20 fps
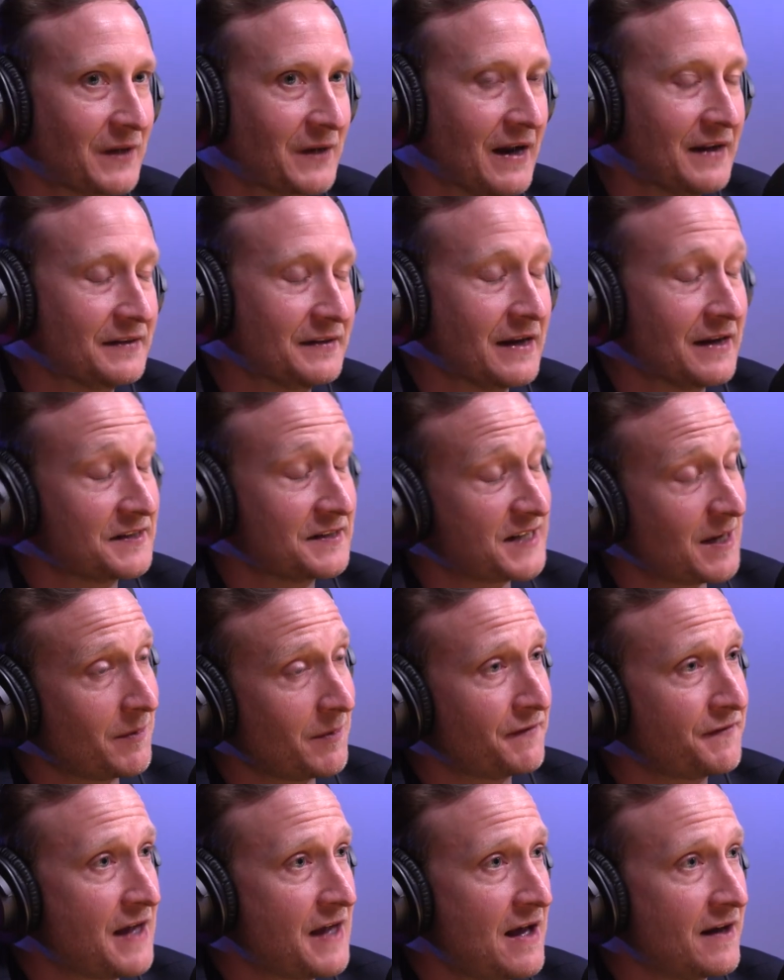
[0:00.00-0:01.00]
and and some
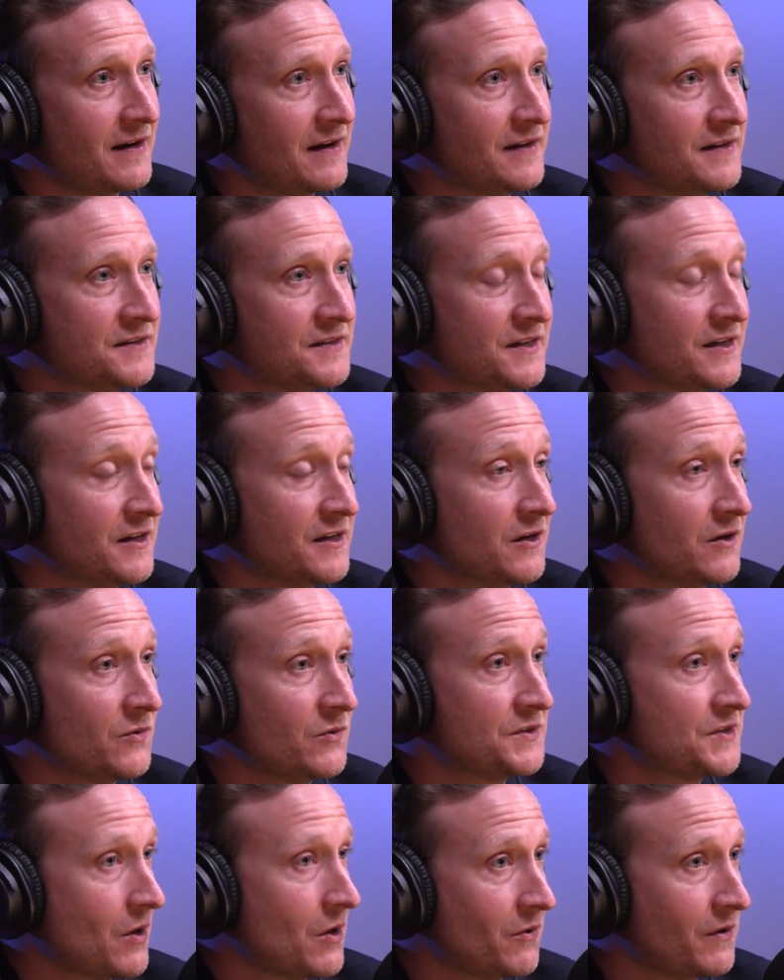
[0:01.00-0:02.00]
of that is a
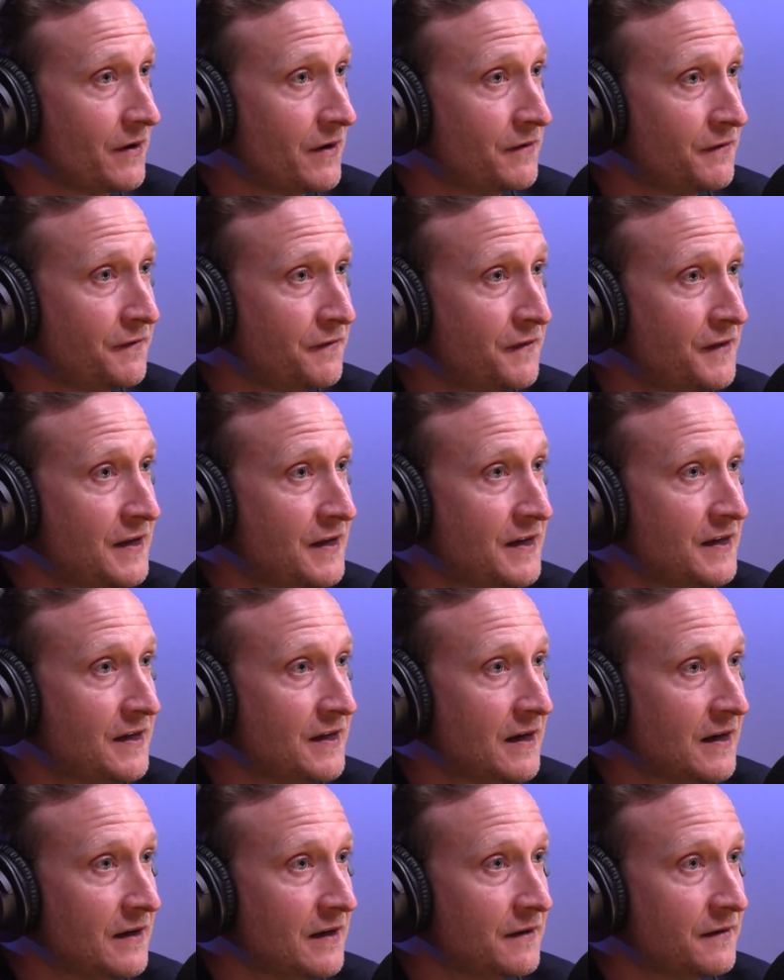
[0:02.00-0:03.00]
result of the
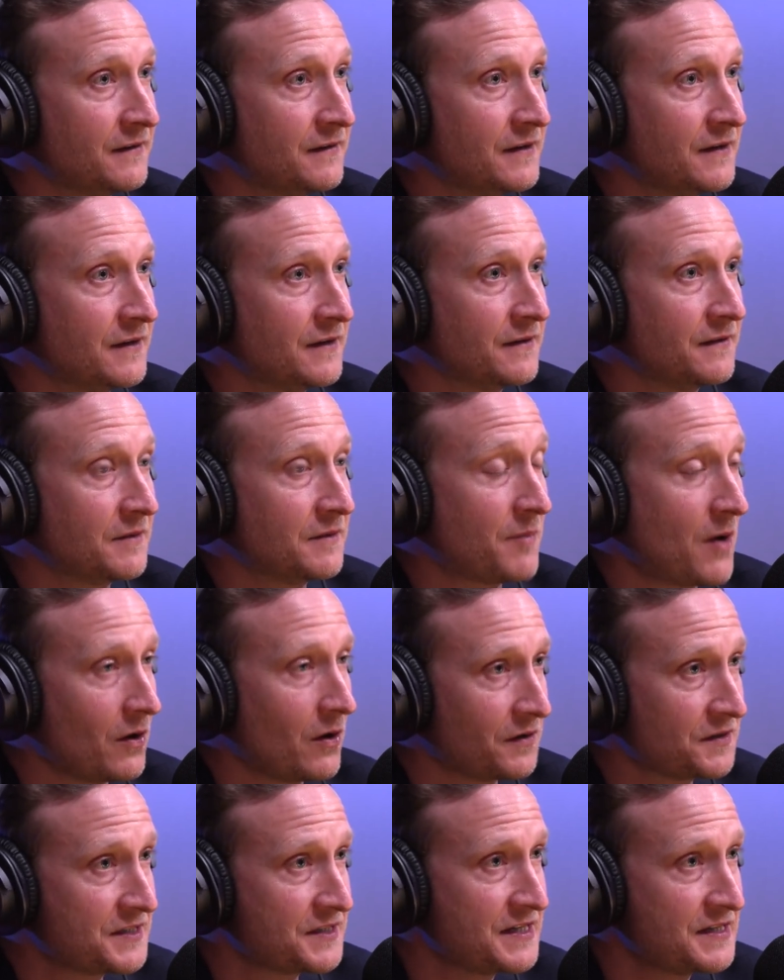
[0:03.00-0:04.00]
uh, the, the
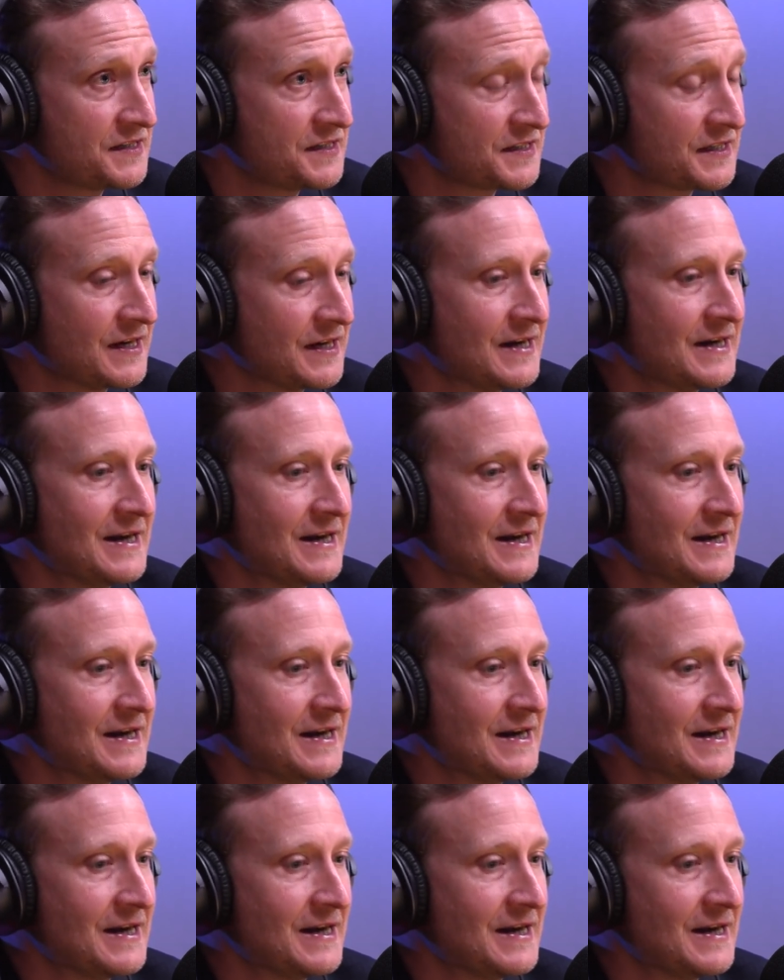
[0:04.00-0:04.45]
policies.